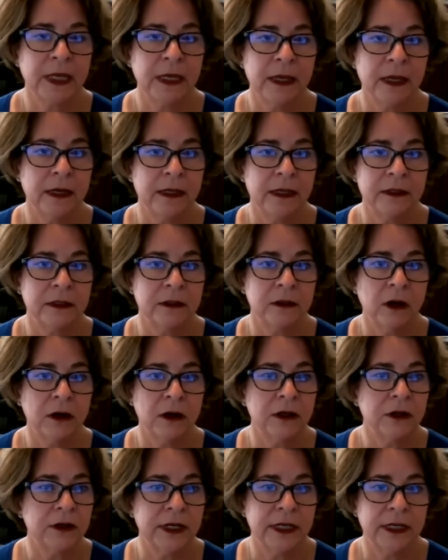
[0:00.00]
and
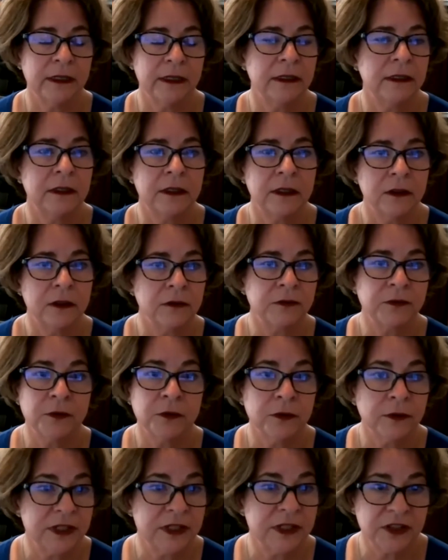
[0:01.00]
garnering,
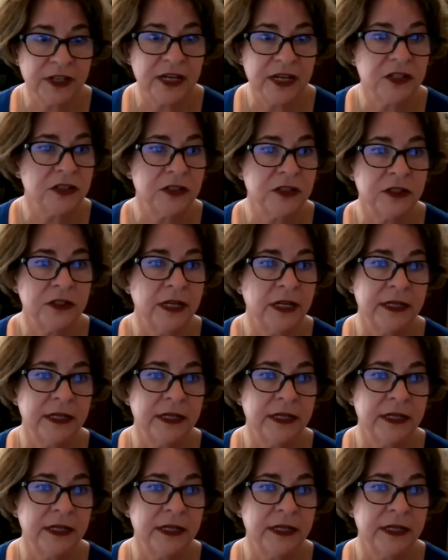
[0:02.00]
further education